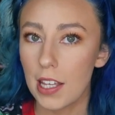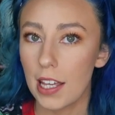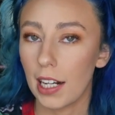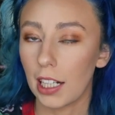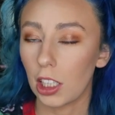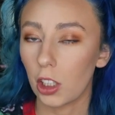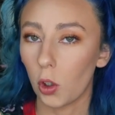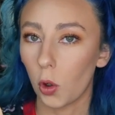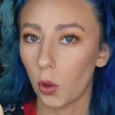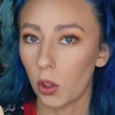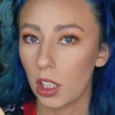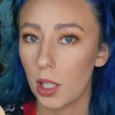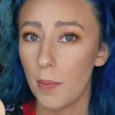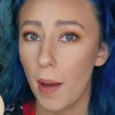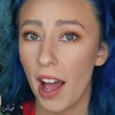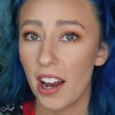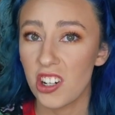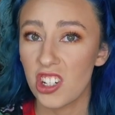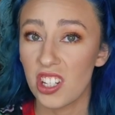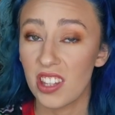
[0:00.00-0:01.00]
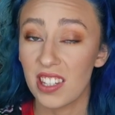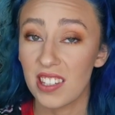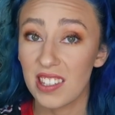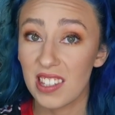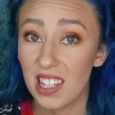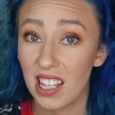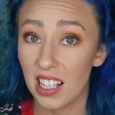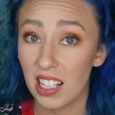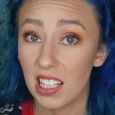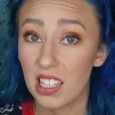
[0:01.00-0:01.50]
and I can only imagine this
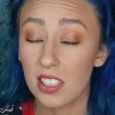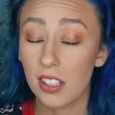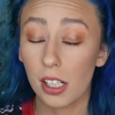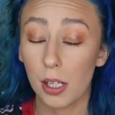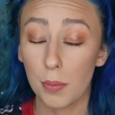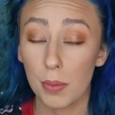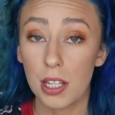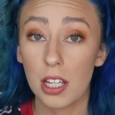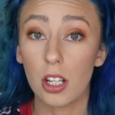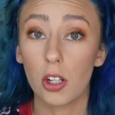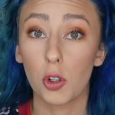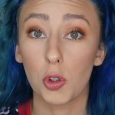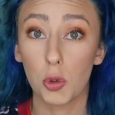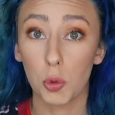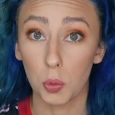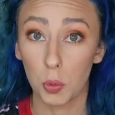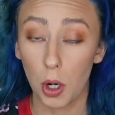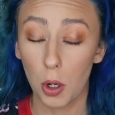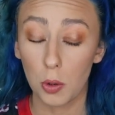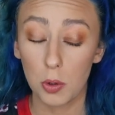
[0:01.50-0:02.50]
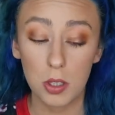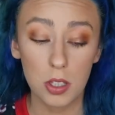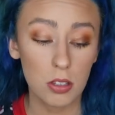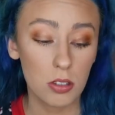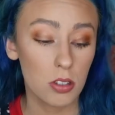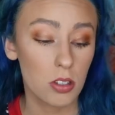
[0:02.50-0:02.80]
thing is gonna be gross.